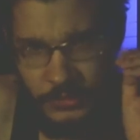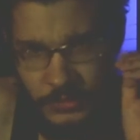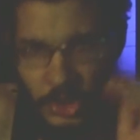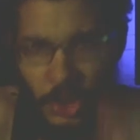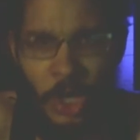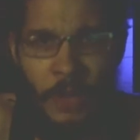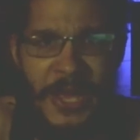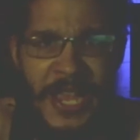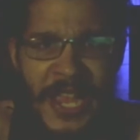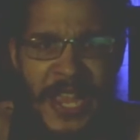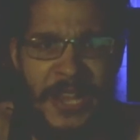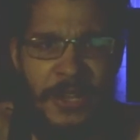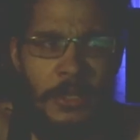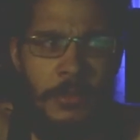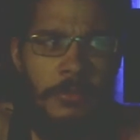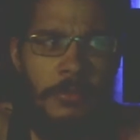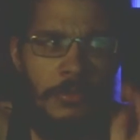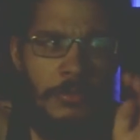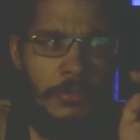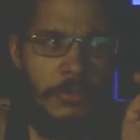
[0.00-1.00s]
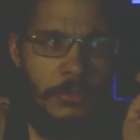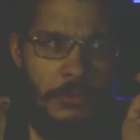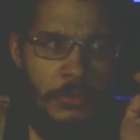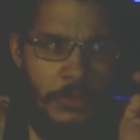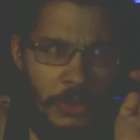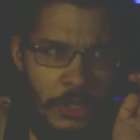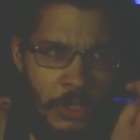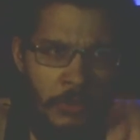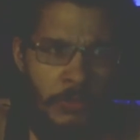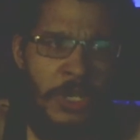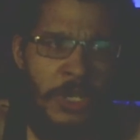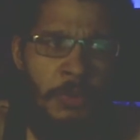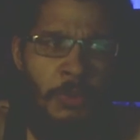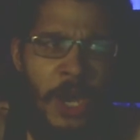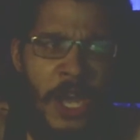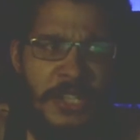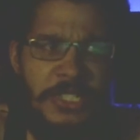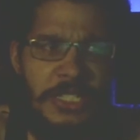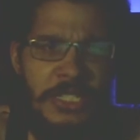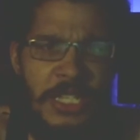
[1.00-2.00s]
go back,
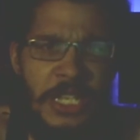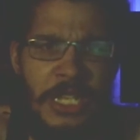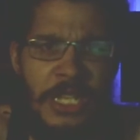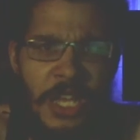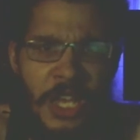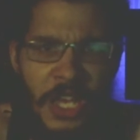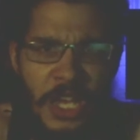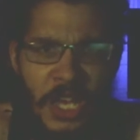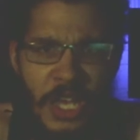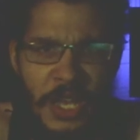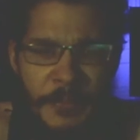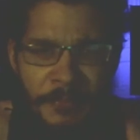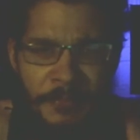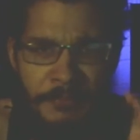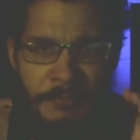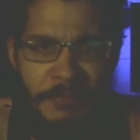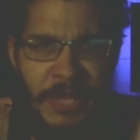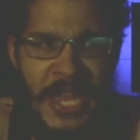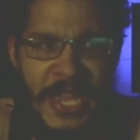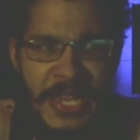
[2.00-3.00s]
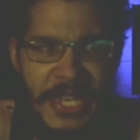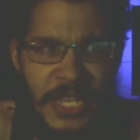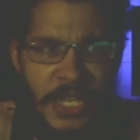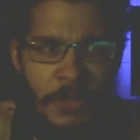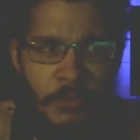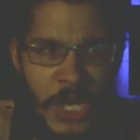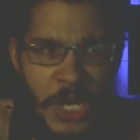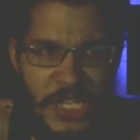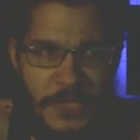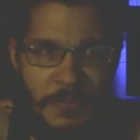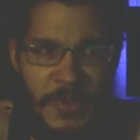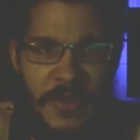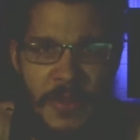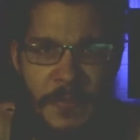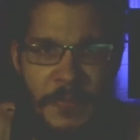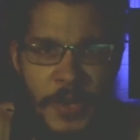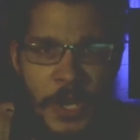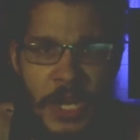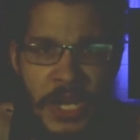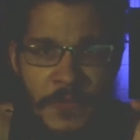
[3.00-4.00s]
rewatch the buy-in, watch
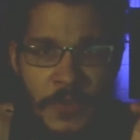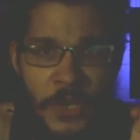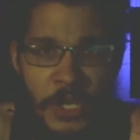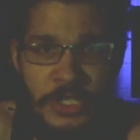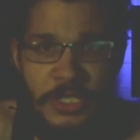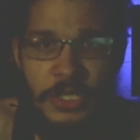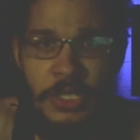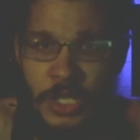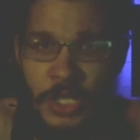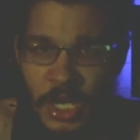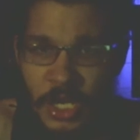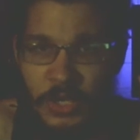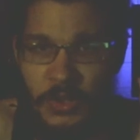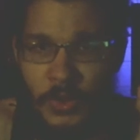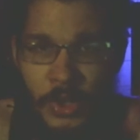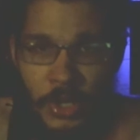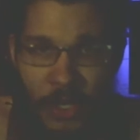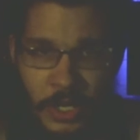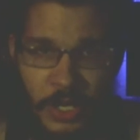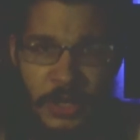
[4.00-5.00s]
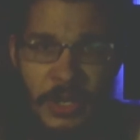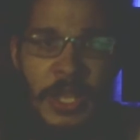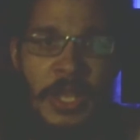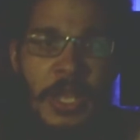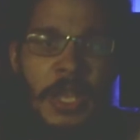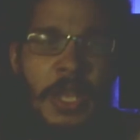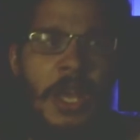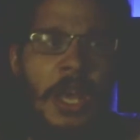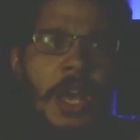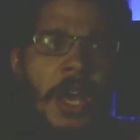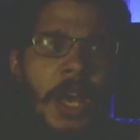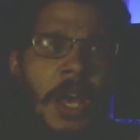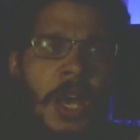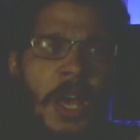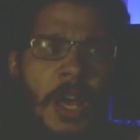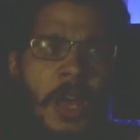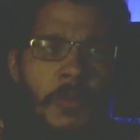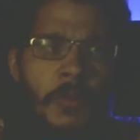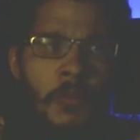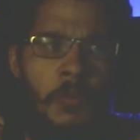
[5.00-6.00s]
Private Party versus the Dark Order.
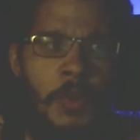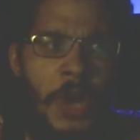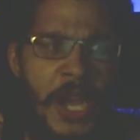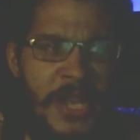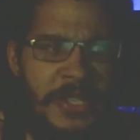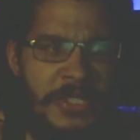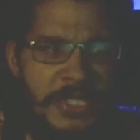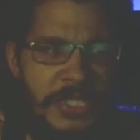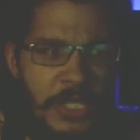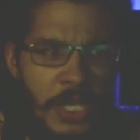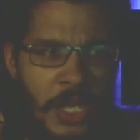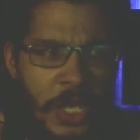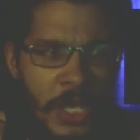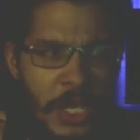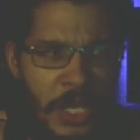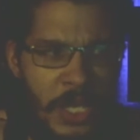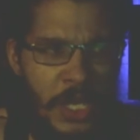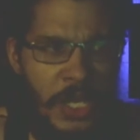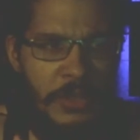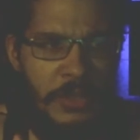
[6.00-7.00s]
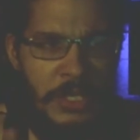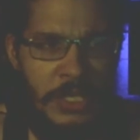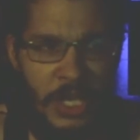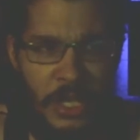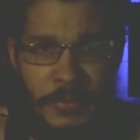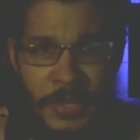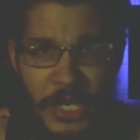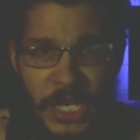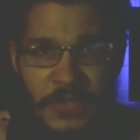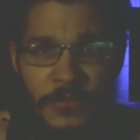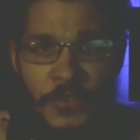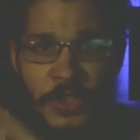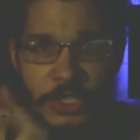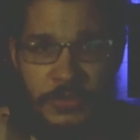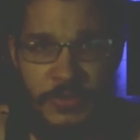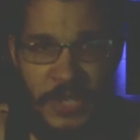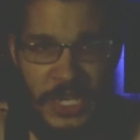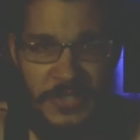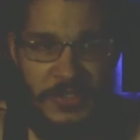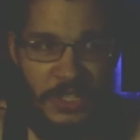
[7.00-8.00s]
Watch Young Bucks vs.
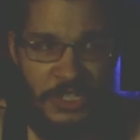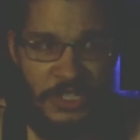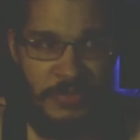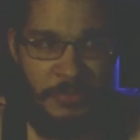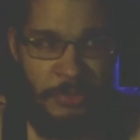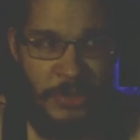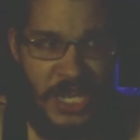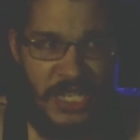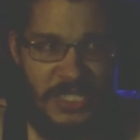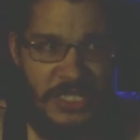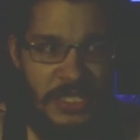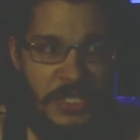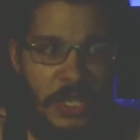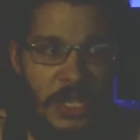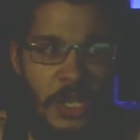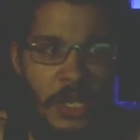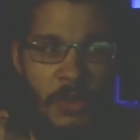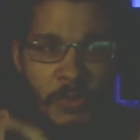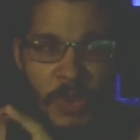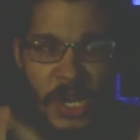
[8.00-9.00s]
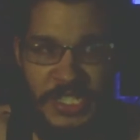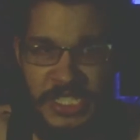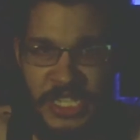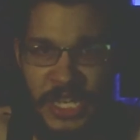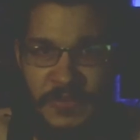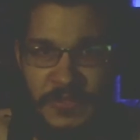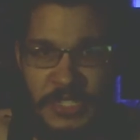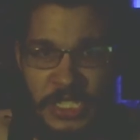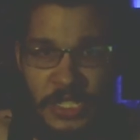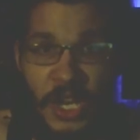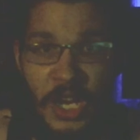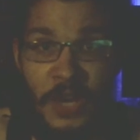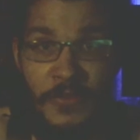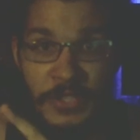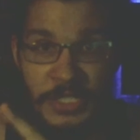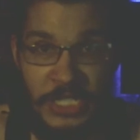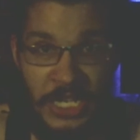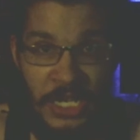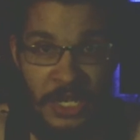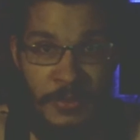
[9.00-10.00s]
Jurassic Express. Watch FTR
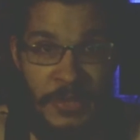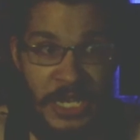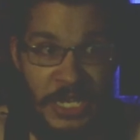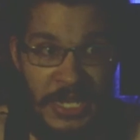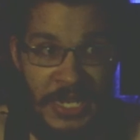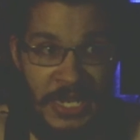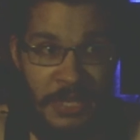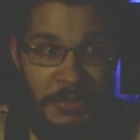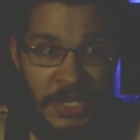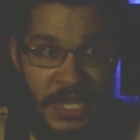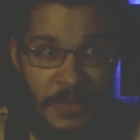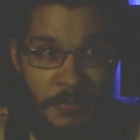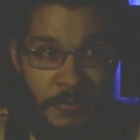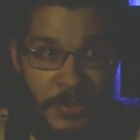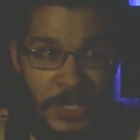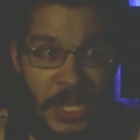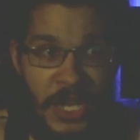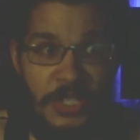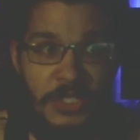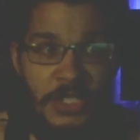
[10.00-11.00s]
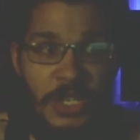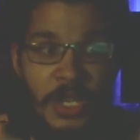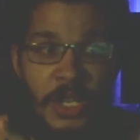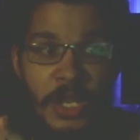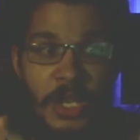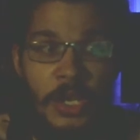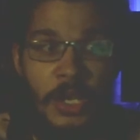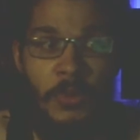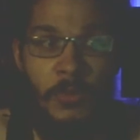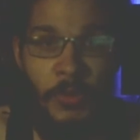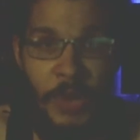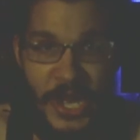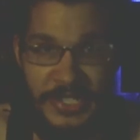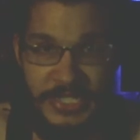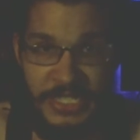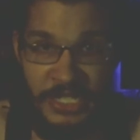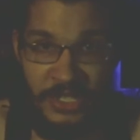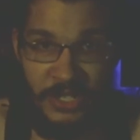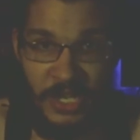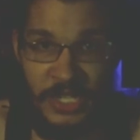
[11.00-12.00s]
vs. Kenny Omega and Heyman and Page.
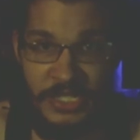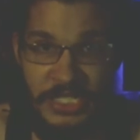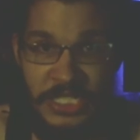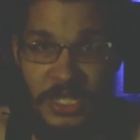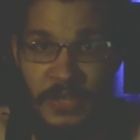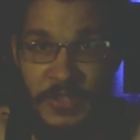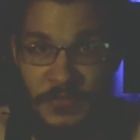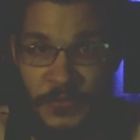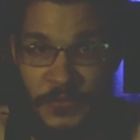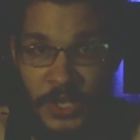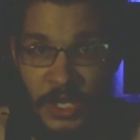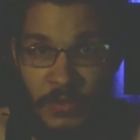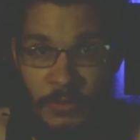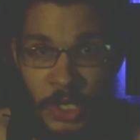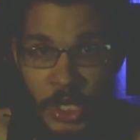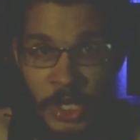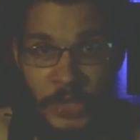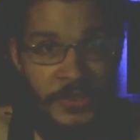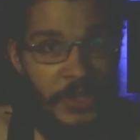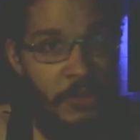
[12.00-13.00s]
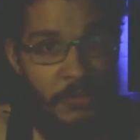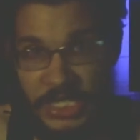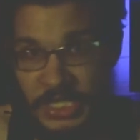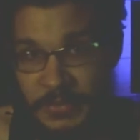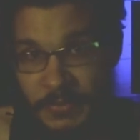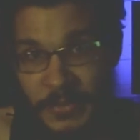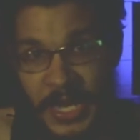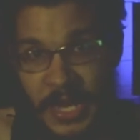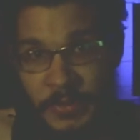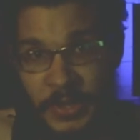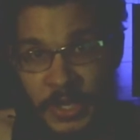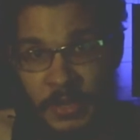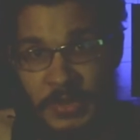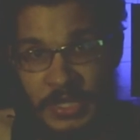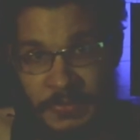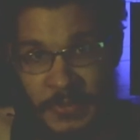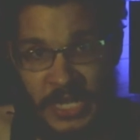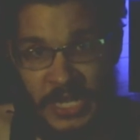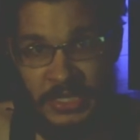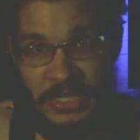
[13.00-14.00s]
Watch Hikaru Shida vs. Thunder Rosa, which in my opinion
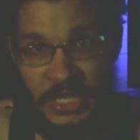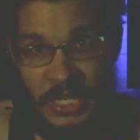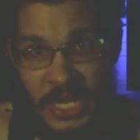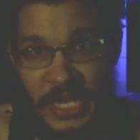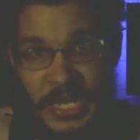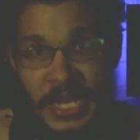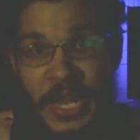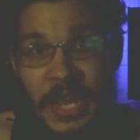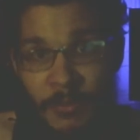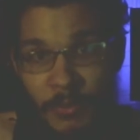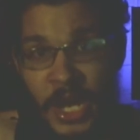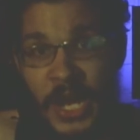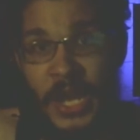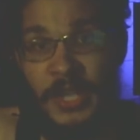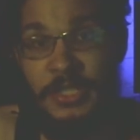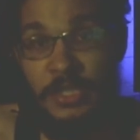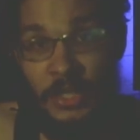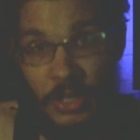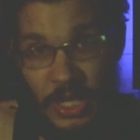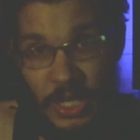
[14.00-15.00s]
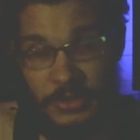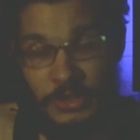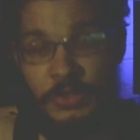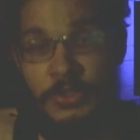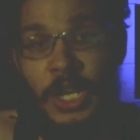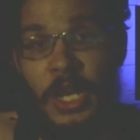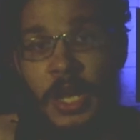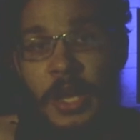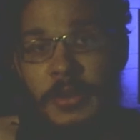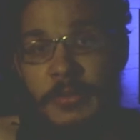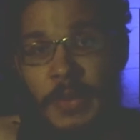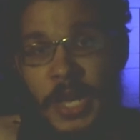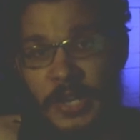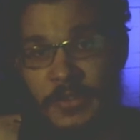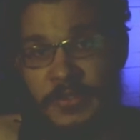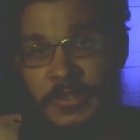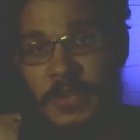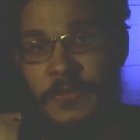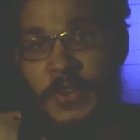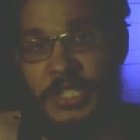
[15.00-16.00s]
was match of the night. And watch John
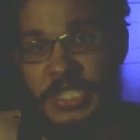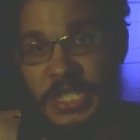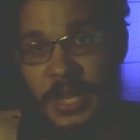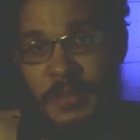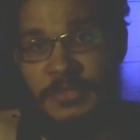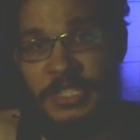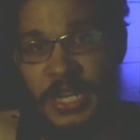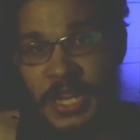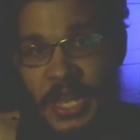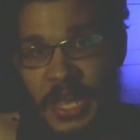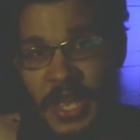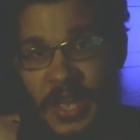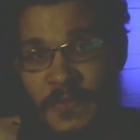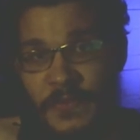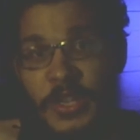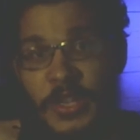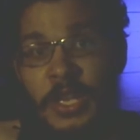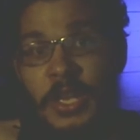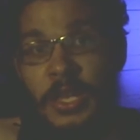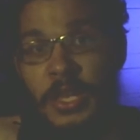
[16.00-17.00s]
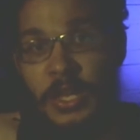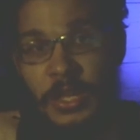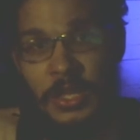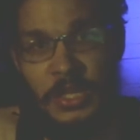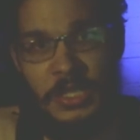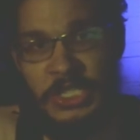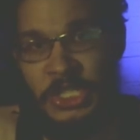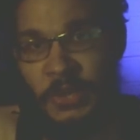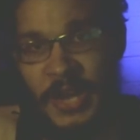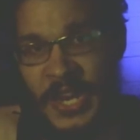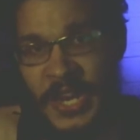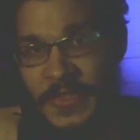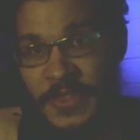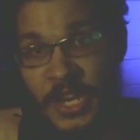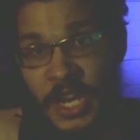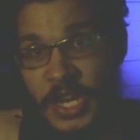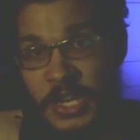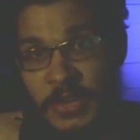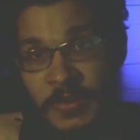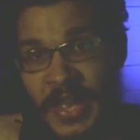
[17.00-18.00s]
Moxley vs. MJF. So right
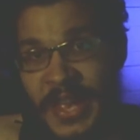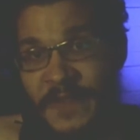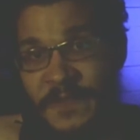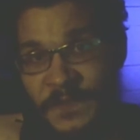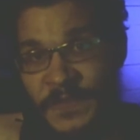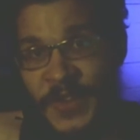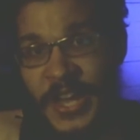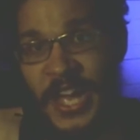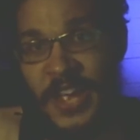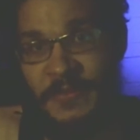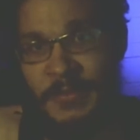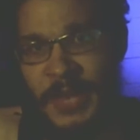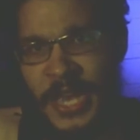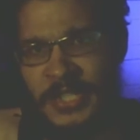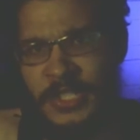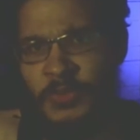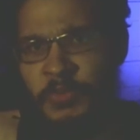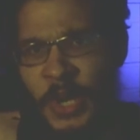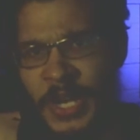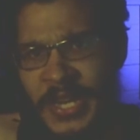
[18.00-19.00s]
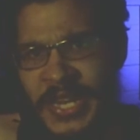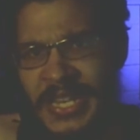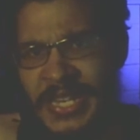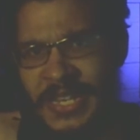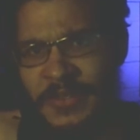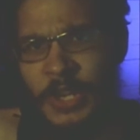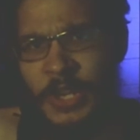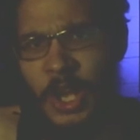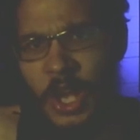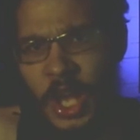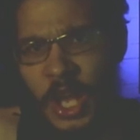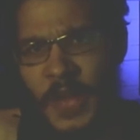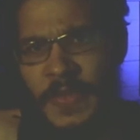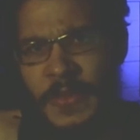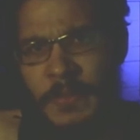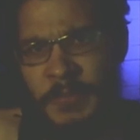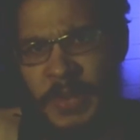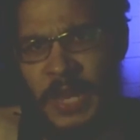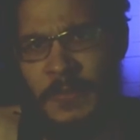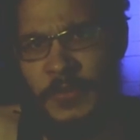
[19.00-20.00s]
there, you have five matches. One not even on
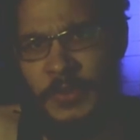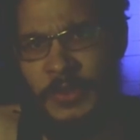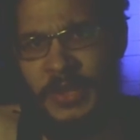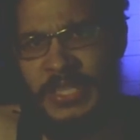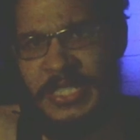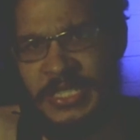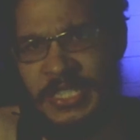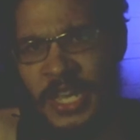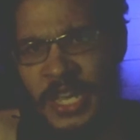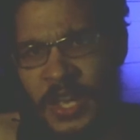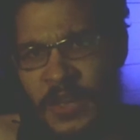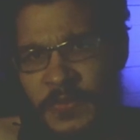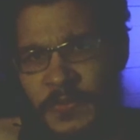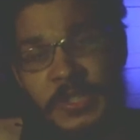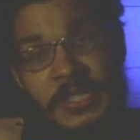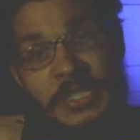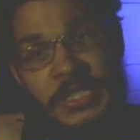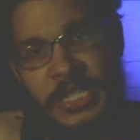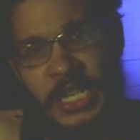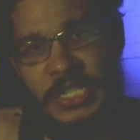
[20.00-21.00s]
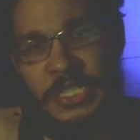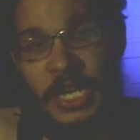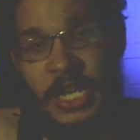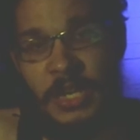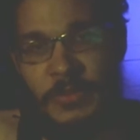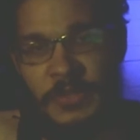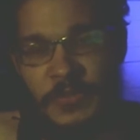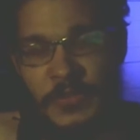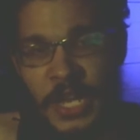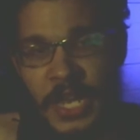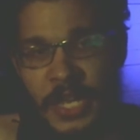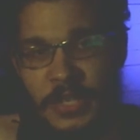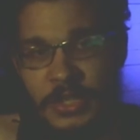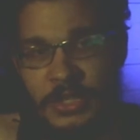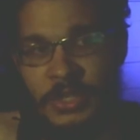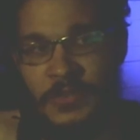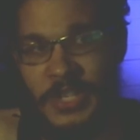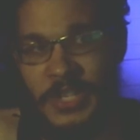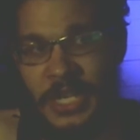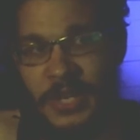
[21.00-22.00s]
the pay-per-view itself. Well, six, I almost forgot.
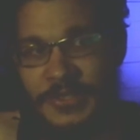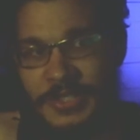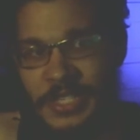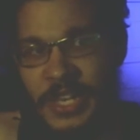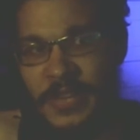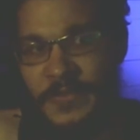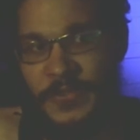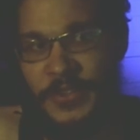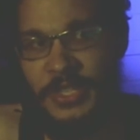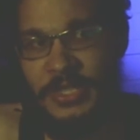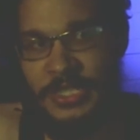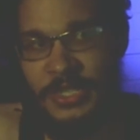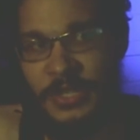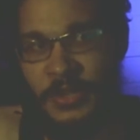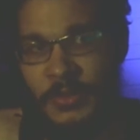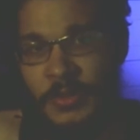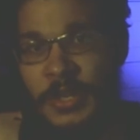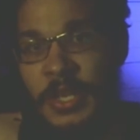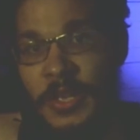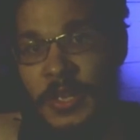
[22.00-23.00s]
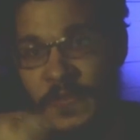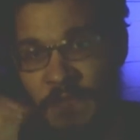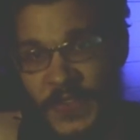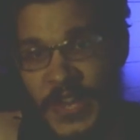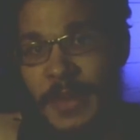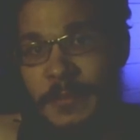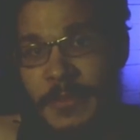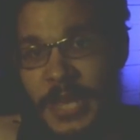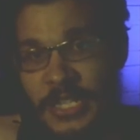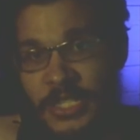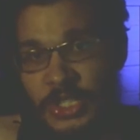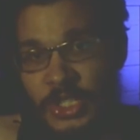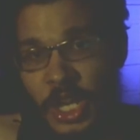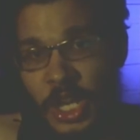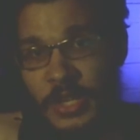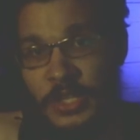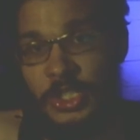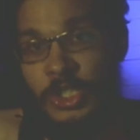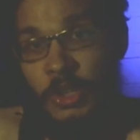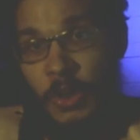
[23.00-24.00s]
Super Nail was a lot of fun too. Five matches
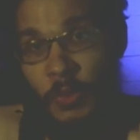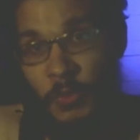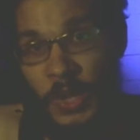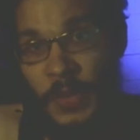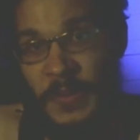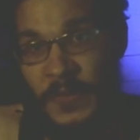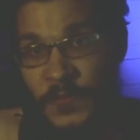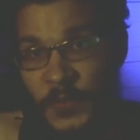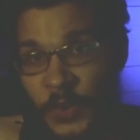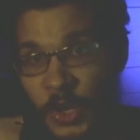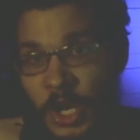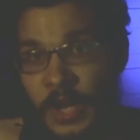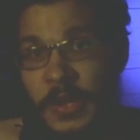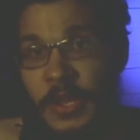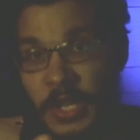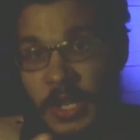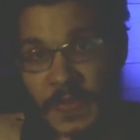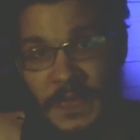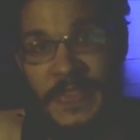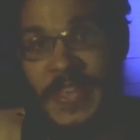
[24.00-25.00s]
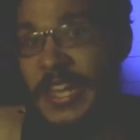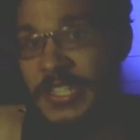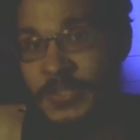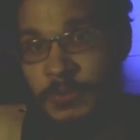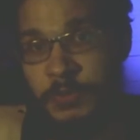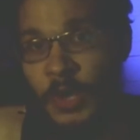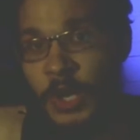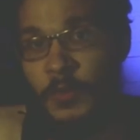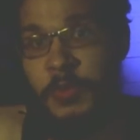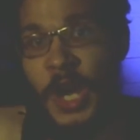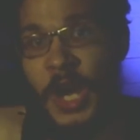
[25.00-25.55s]
on the show and one before it. That's worth